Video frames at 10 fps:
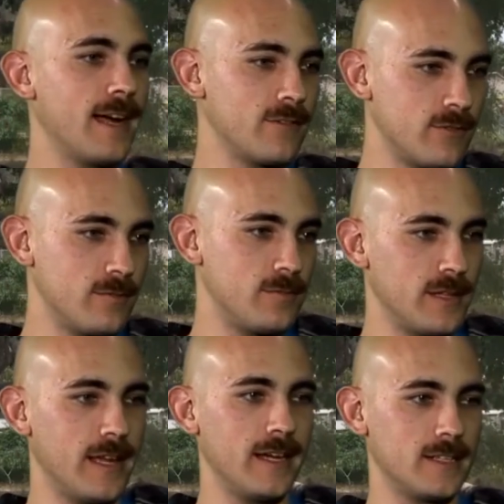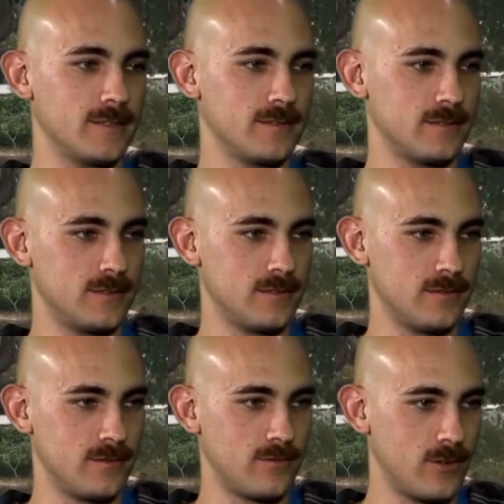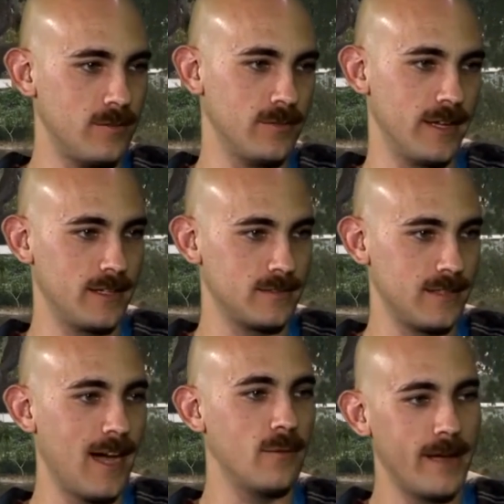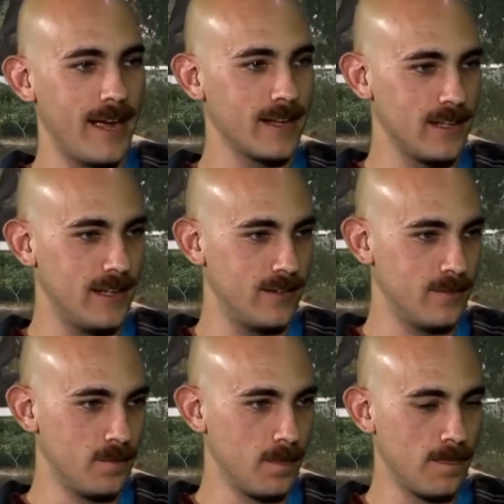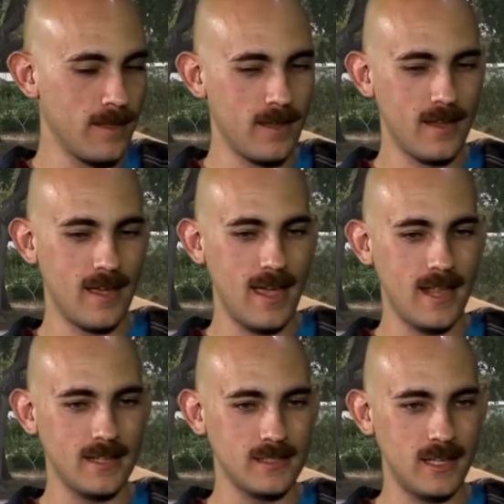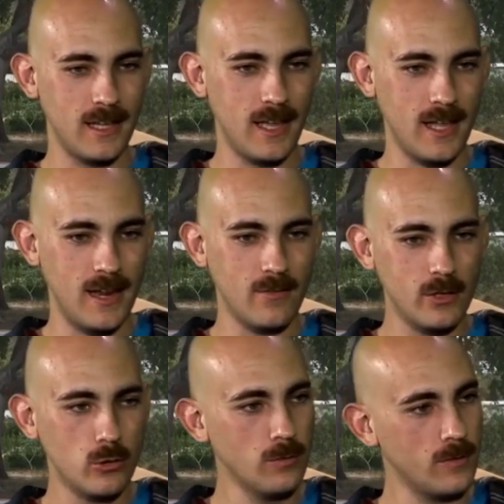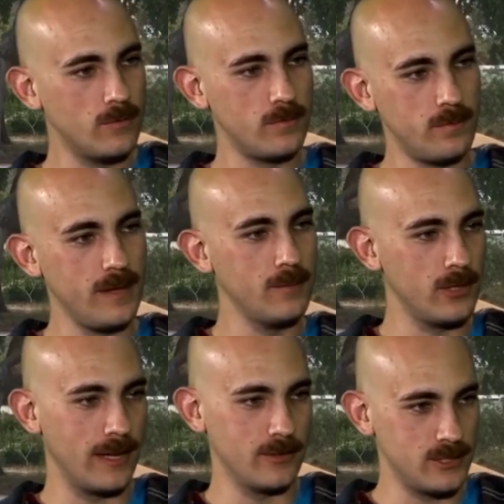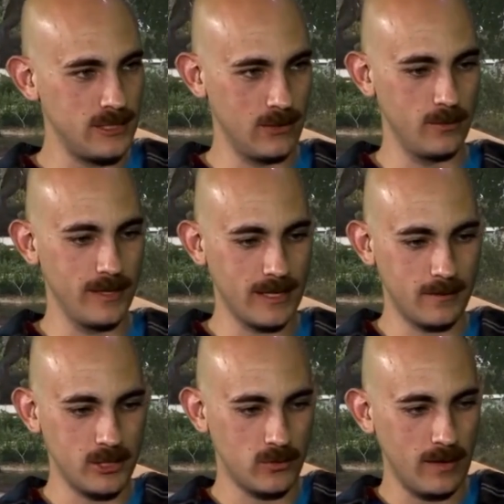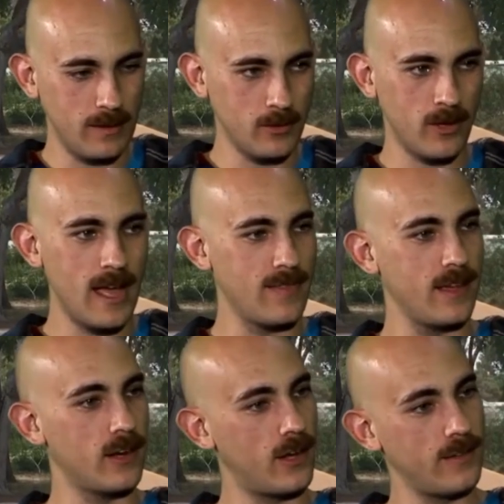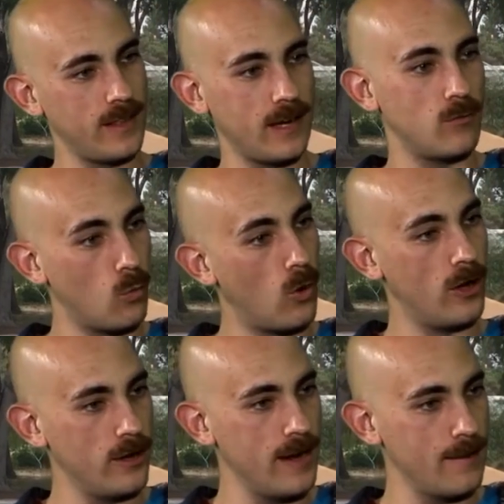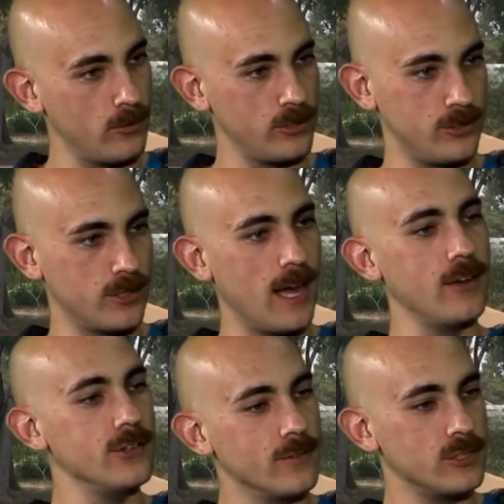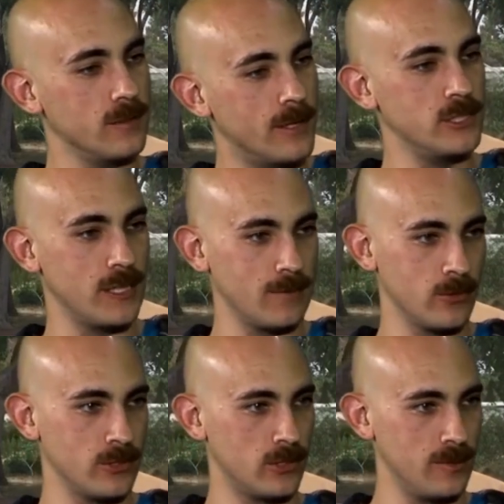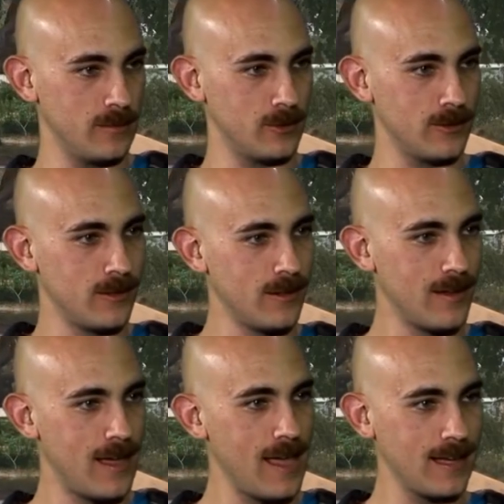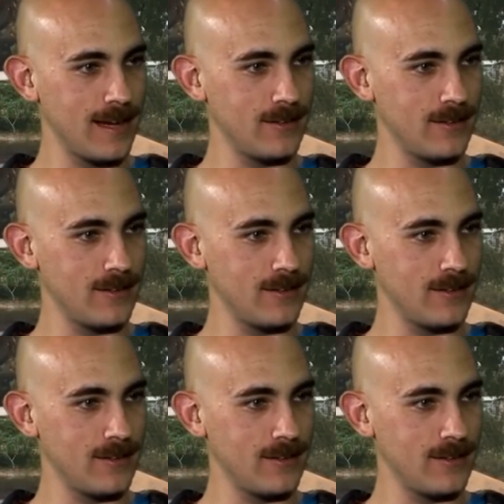Black, but like from like the outback, you know, and every group of people I would see would be like a bunch of white people, and they'd have one Aboriginal guy. You'd never see a bunch of Aboriginal people hanging